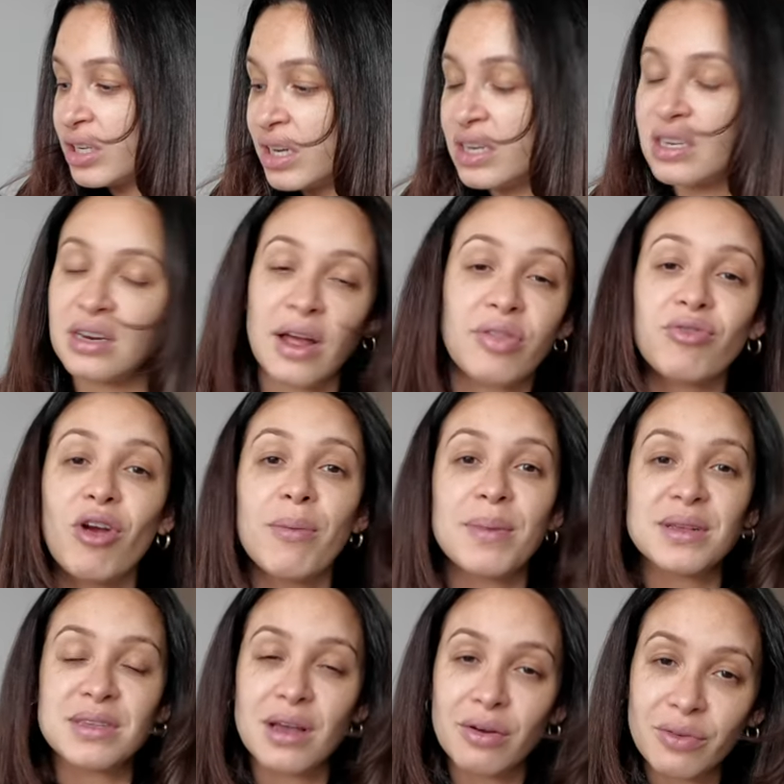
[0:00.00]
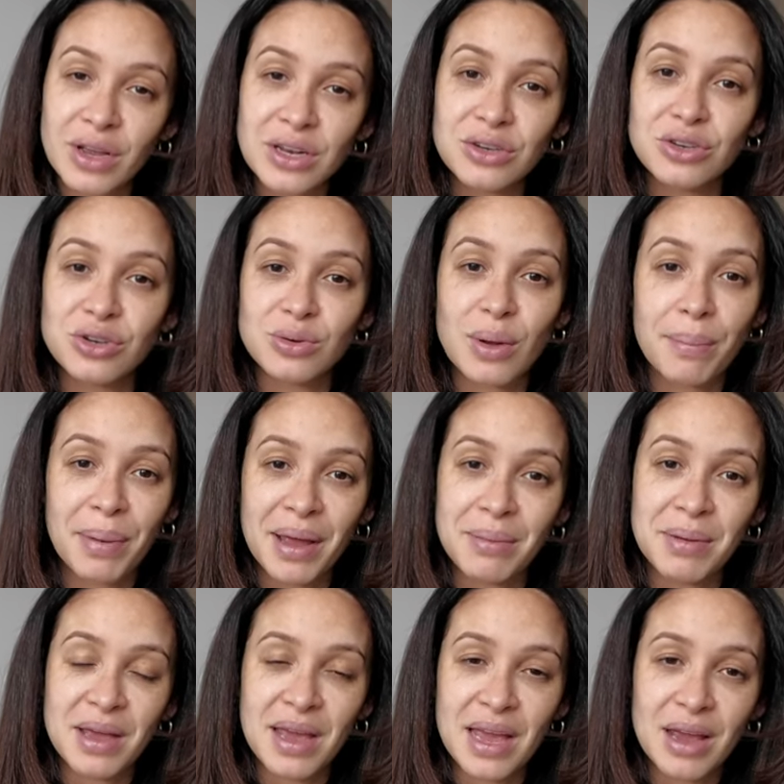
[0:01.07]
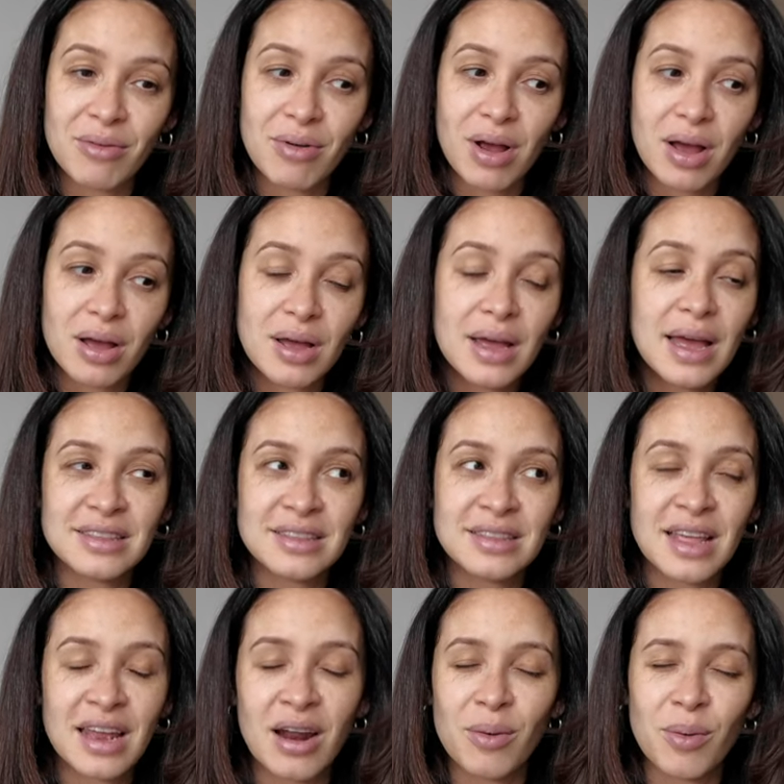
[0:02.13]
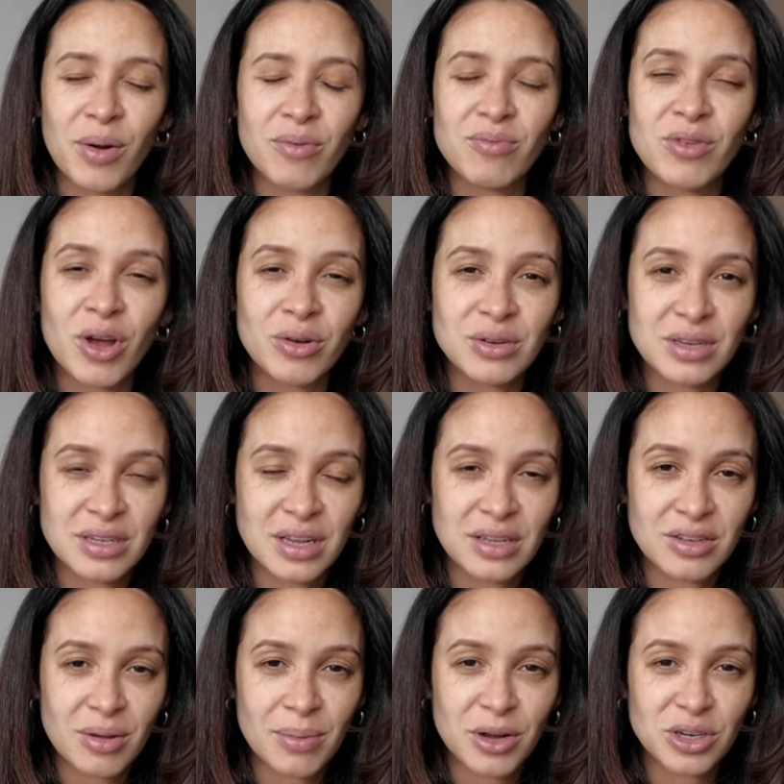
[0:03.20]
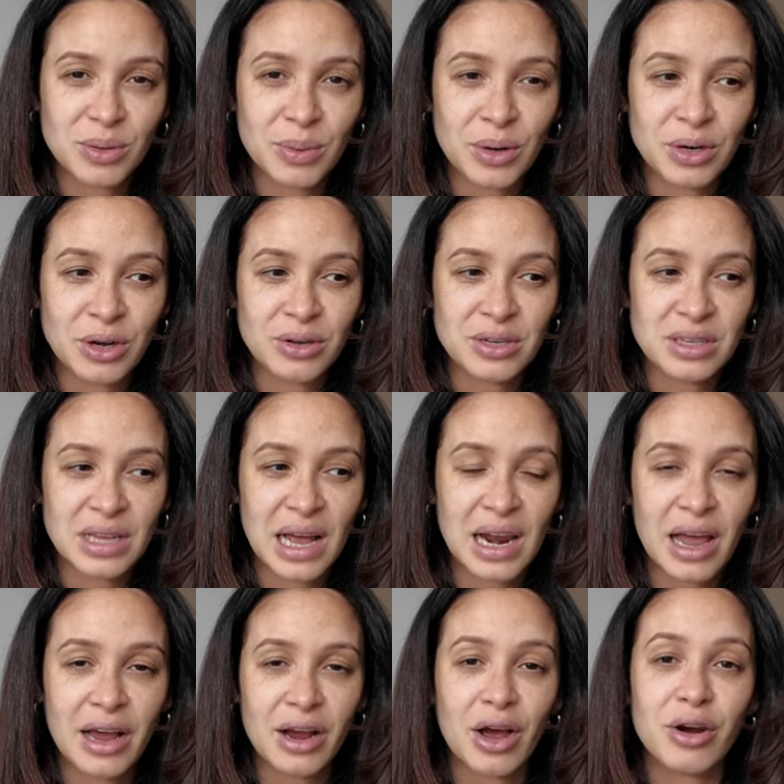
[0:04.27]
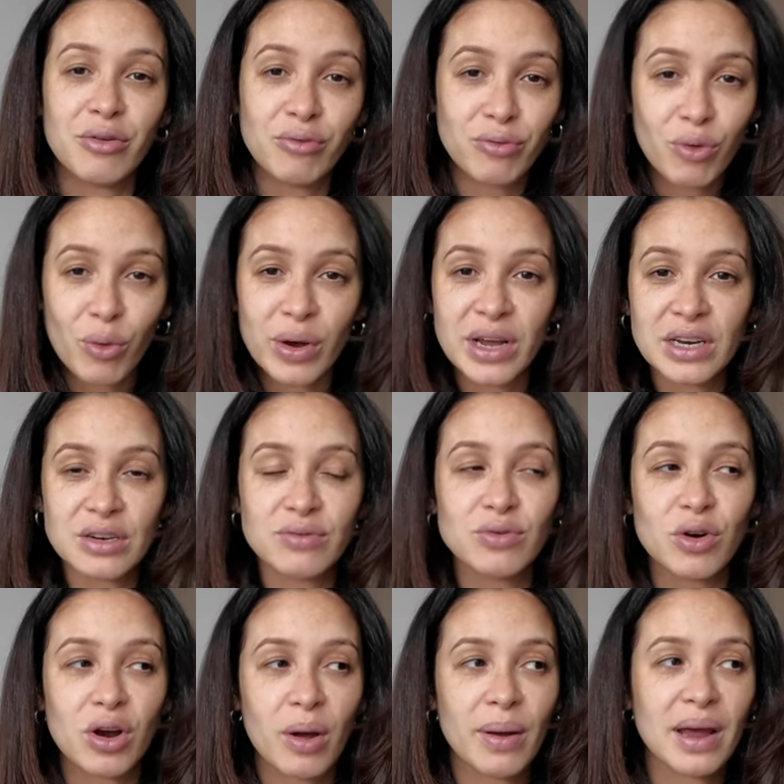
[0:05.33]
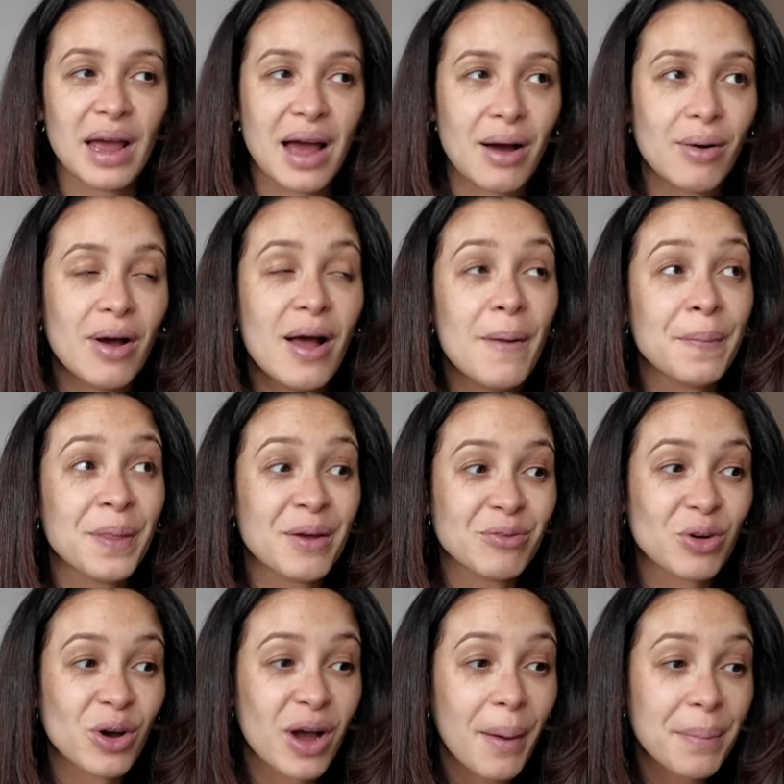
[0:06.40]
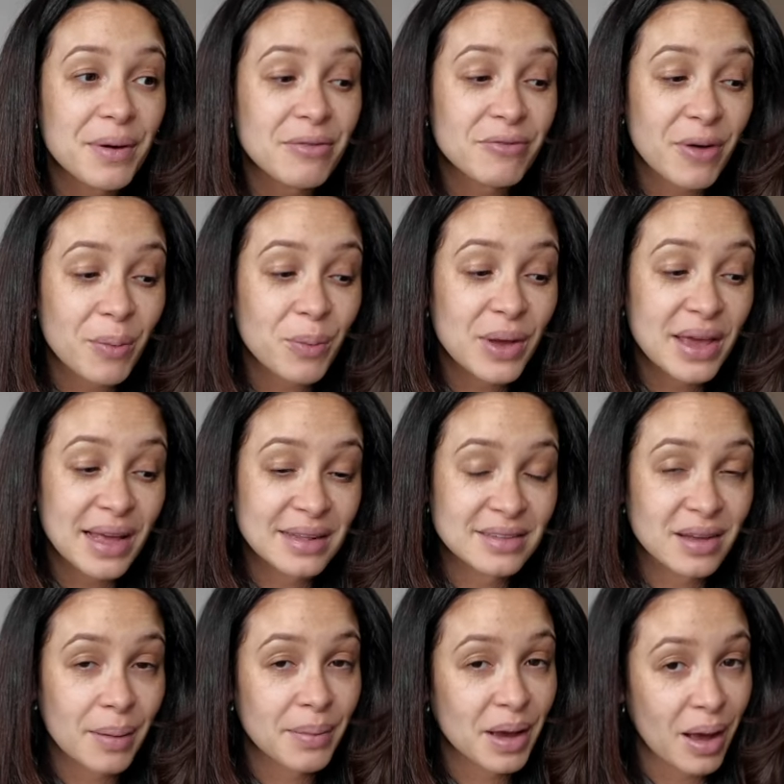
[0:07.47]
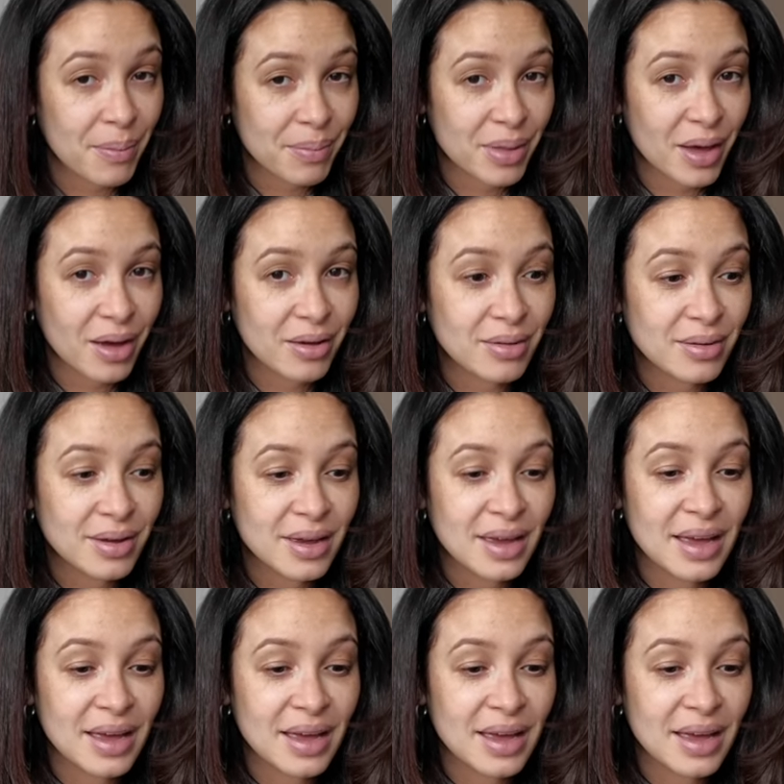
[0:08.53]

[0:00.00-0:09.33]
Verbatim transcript: need to now throw myself into a baby era, then I won't notice it so much. I won't notice that like kind of void of not going out. I've got a couple of fun weekends coming up though.